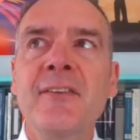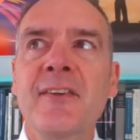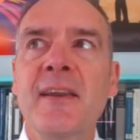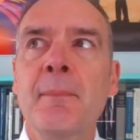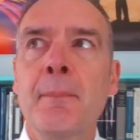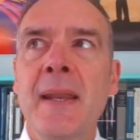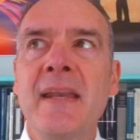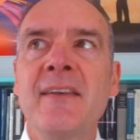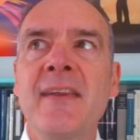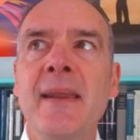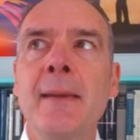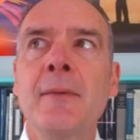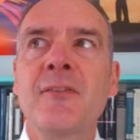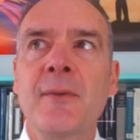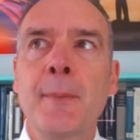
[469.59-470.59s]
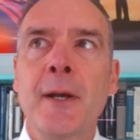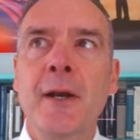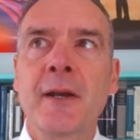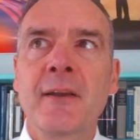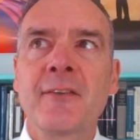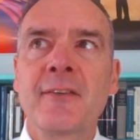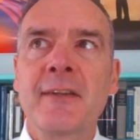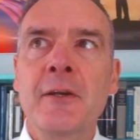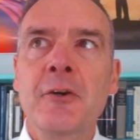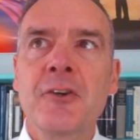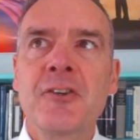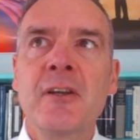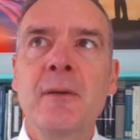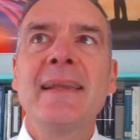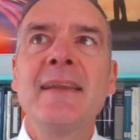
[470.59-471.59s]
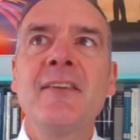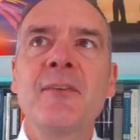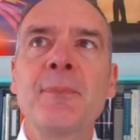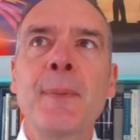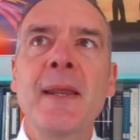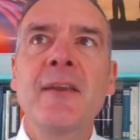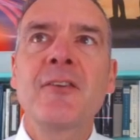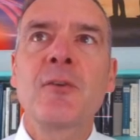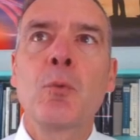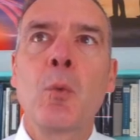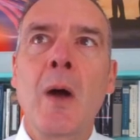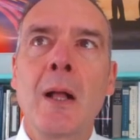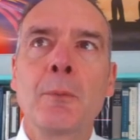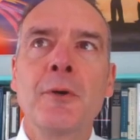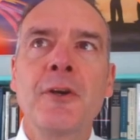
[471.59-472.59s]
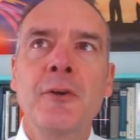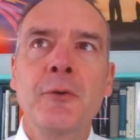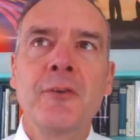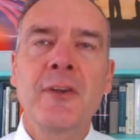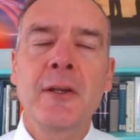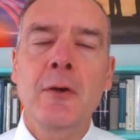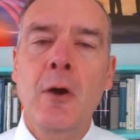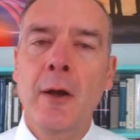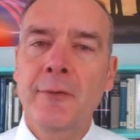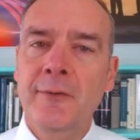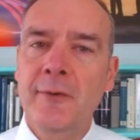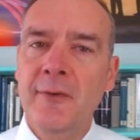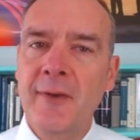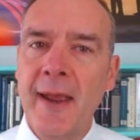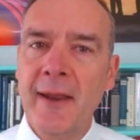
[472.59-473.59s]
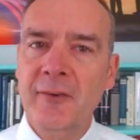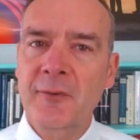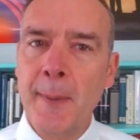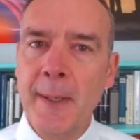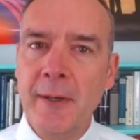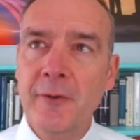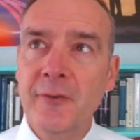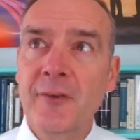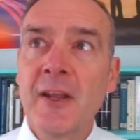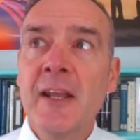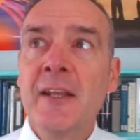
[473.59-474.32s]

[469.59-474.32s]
and maintains America's leadership in space while reducing costs to taxpayers.